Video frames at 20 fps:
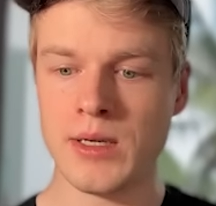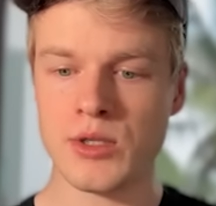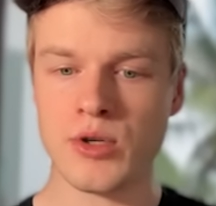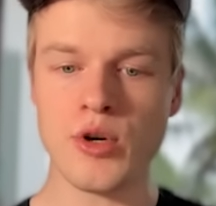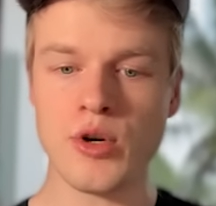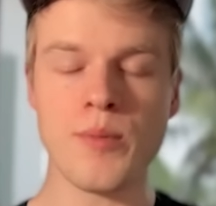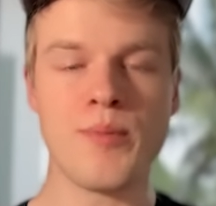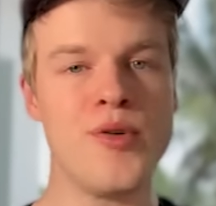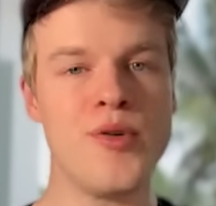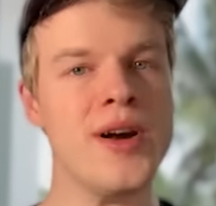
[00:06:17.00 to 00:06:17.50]
So
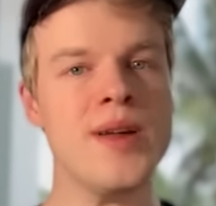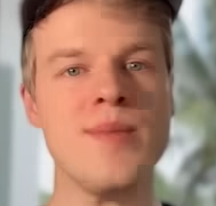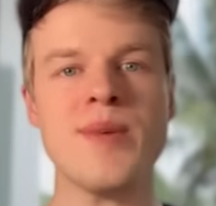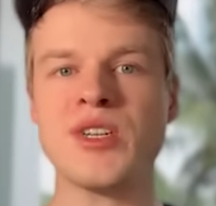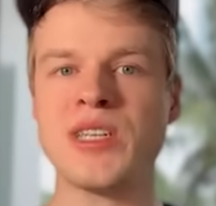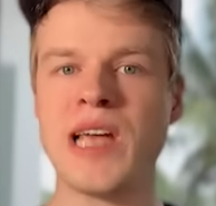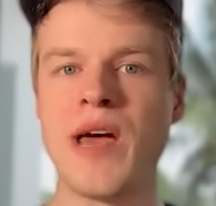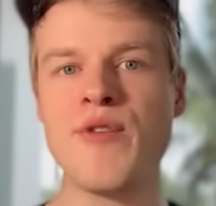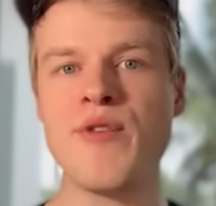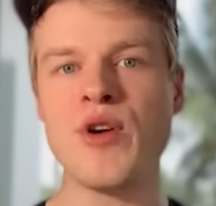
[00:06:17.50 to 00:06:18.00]
you pretty
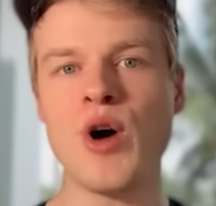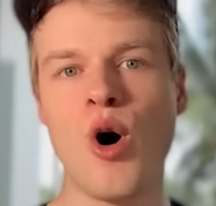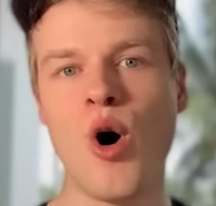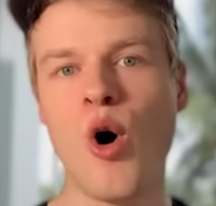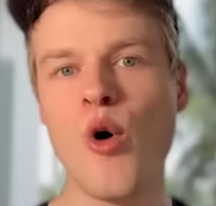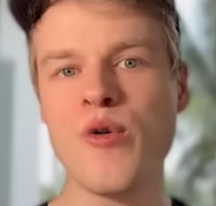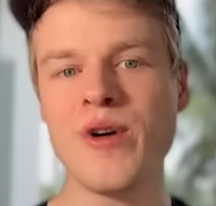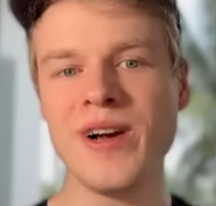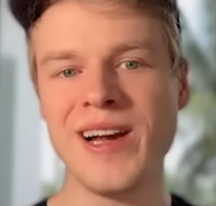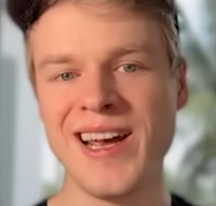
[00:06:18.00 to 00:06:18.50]
much have your
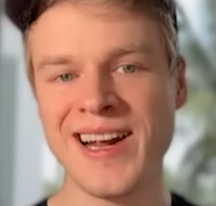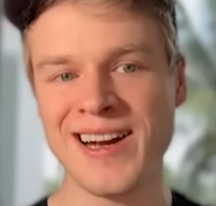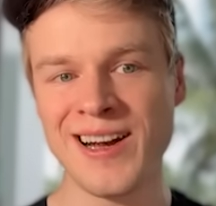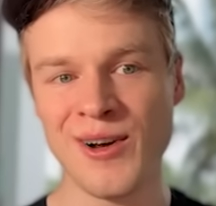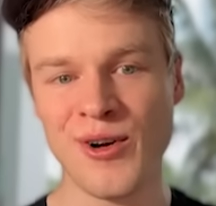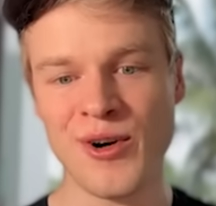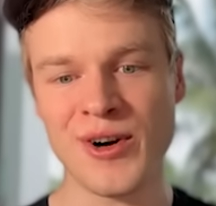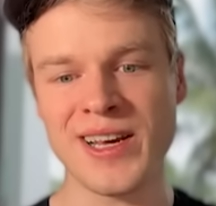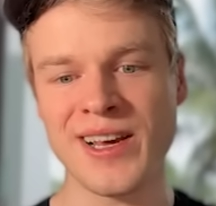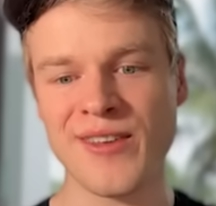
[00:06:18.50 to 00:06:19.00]
own
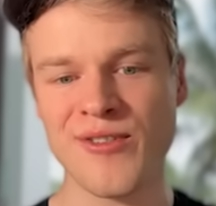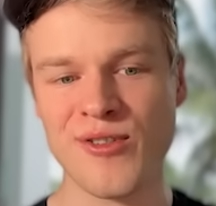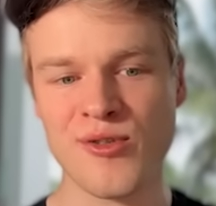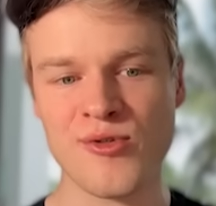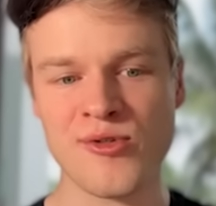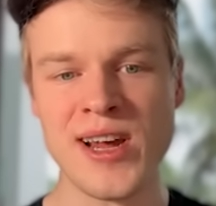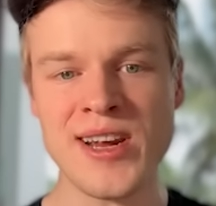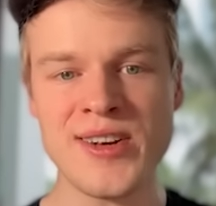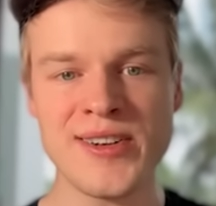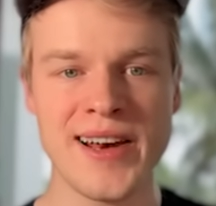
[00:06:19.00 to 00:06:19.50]
little
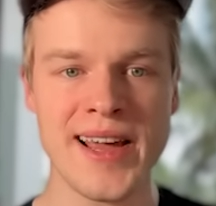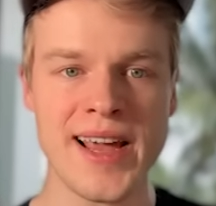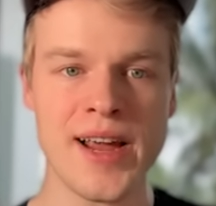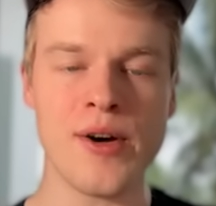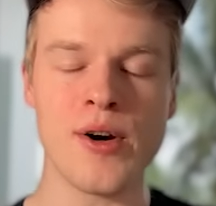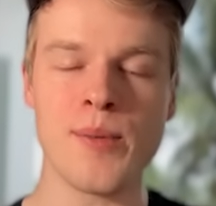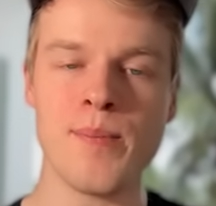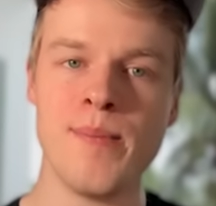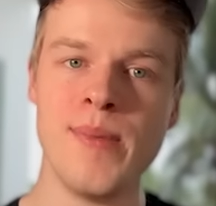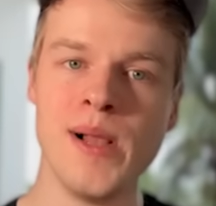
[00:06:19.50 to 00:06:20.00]
orchestration
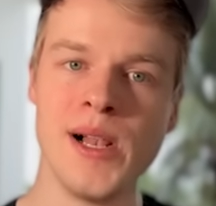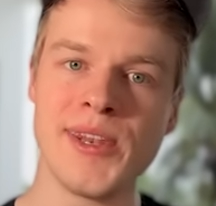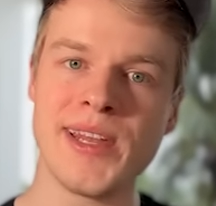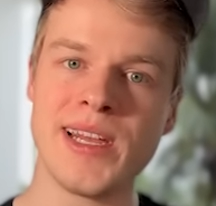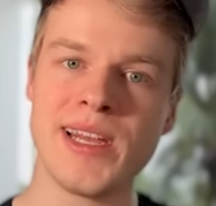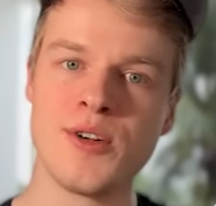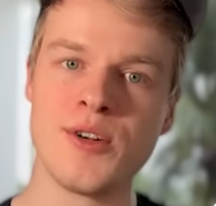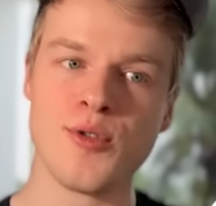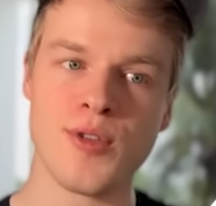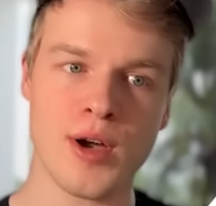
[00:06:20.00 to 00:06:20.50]
layer built
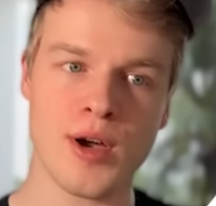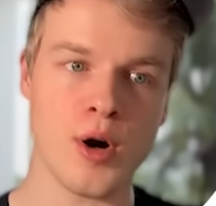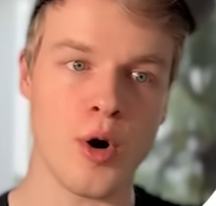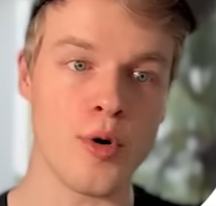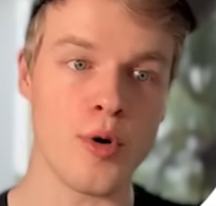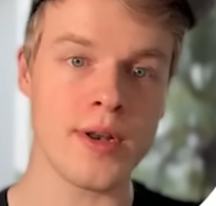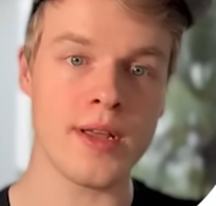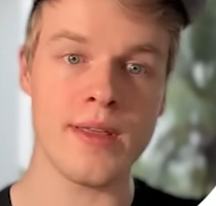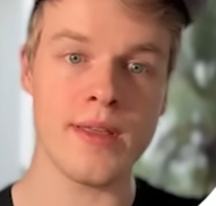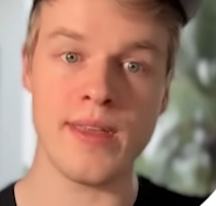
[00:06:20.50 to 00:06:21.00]
into the
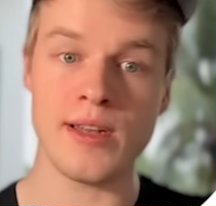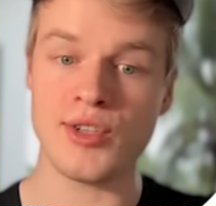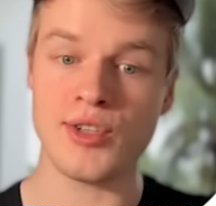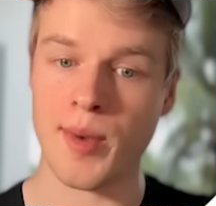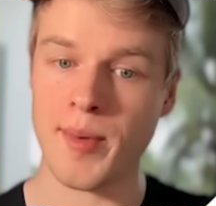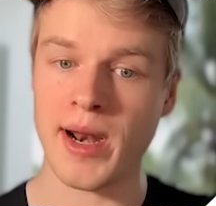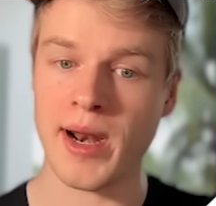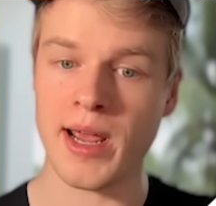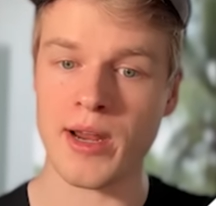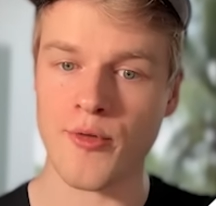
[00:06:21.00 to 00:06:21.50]
code that
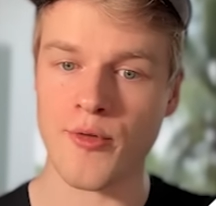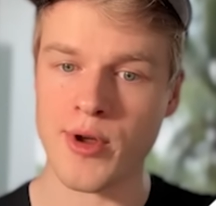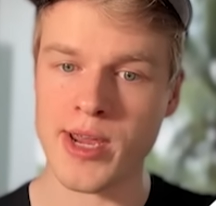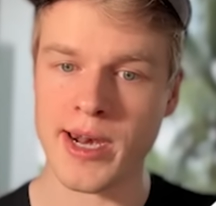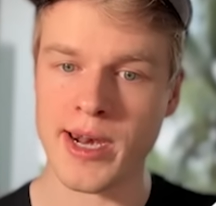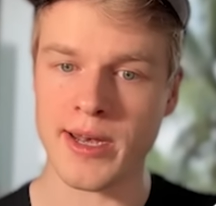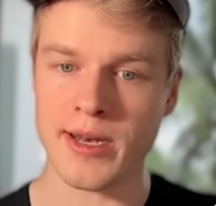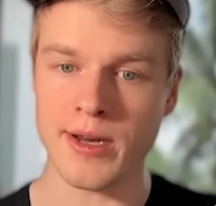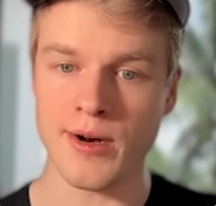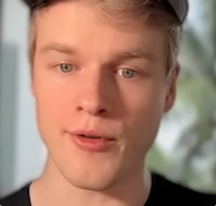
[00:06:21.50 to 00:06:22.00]
Gemini
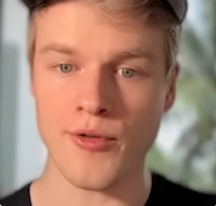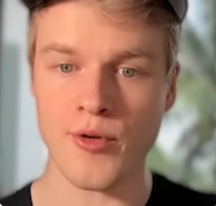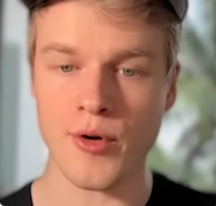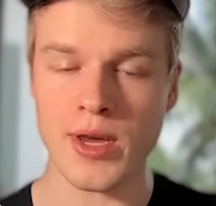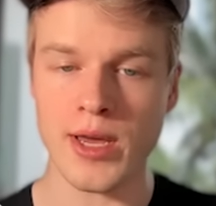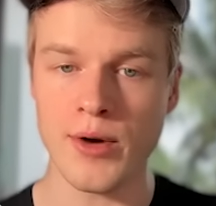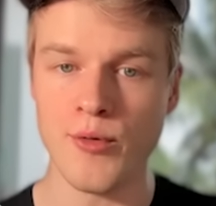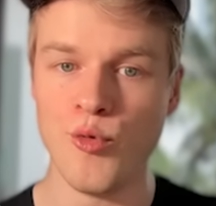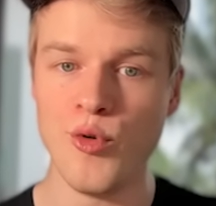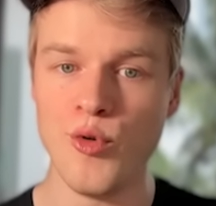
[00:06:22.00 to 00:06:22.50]
created here, so
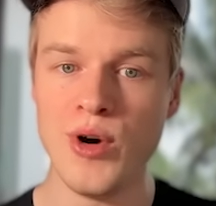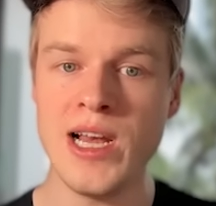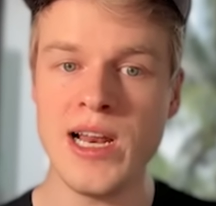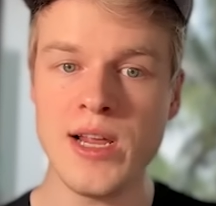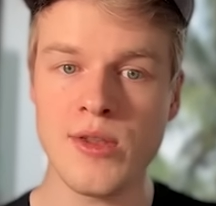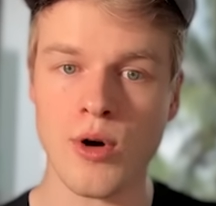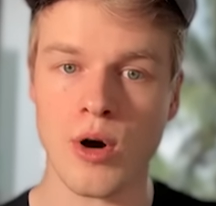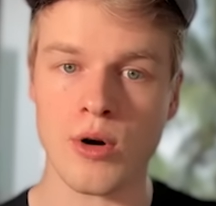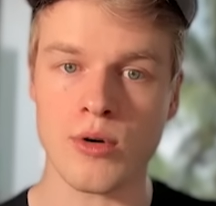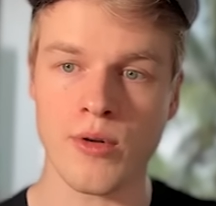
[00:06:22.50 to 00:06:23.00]
you can
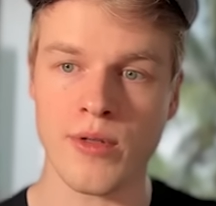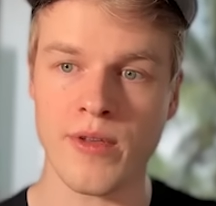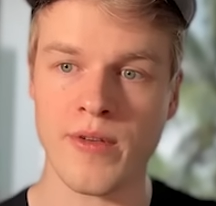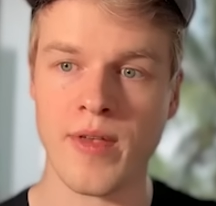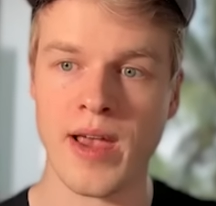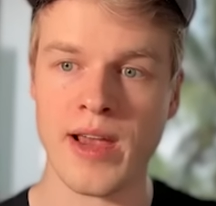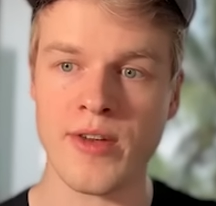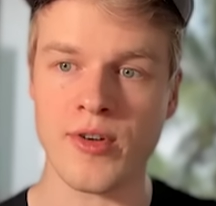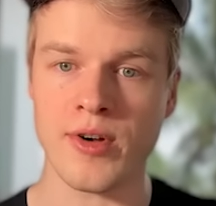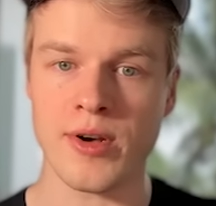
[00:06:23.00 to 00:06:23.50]
really talk to
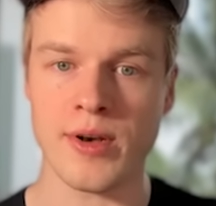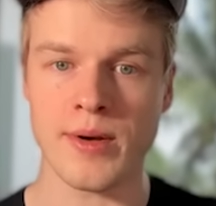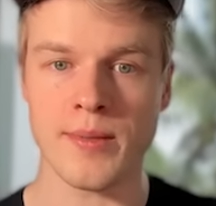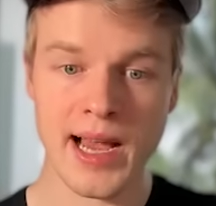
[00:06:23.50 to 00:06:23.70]
this agent.